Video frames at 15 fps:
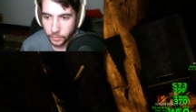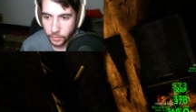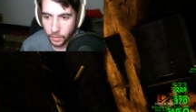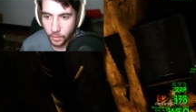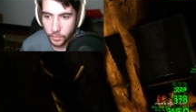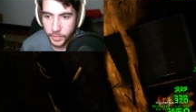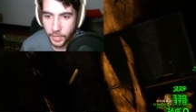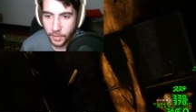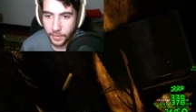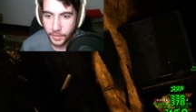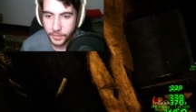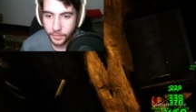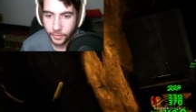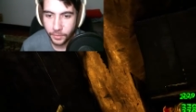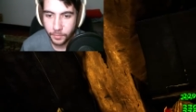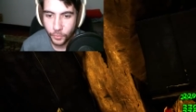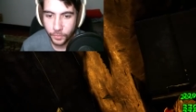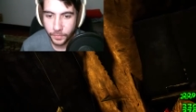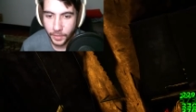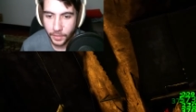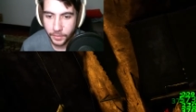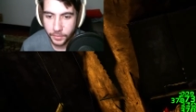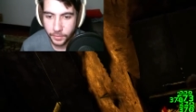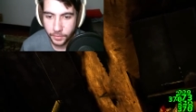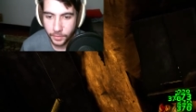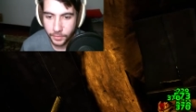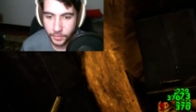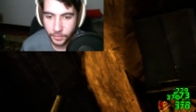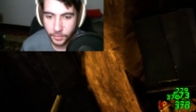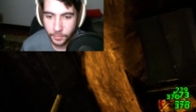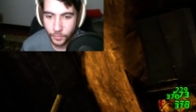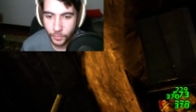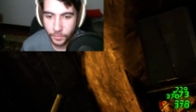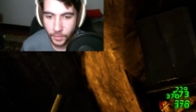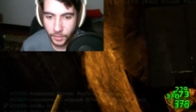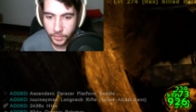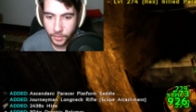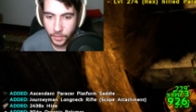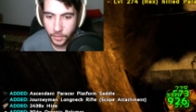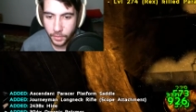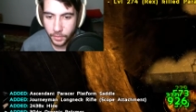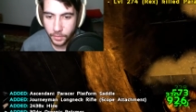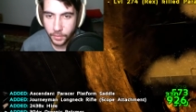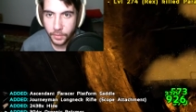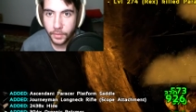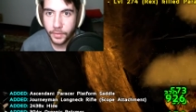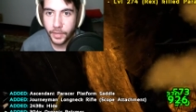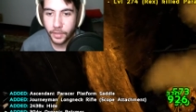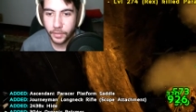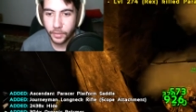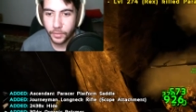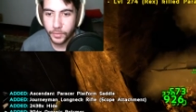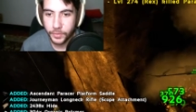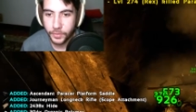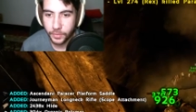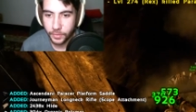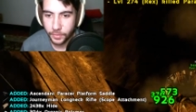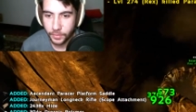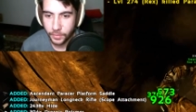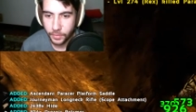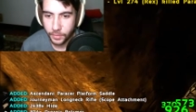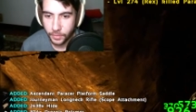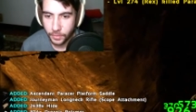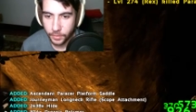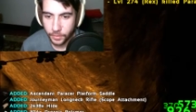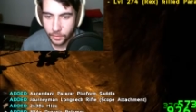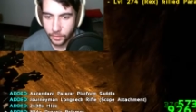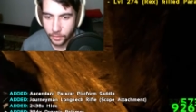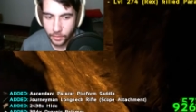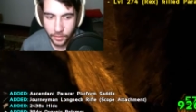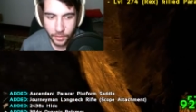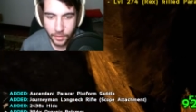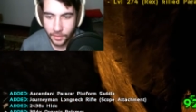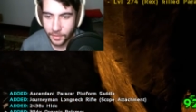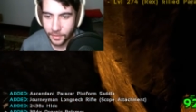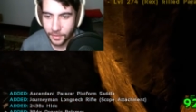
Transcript: Oh yeah, that's a good move, guys. That's a good move right there. There it goes. Also, getting...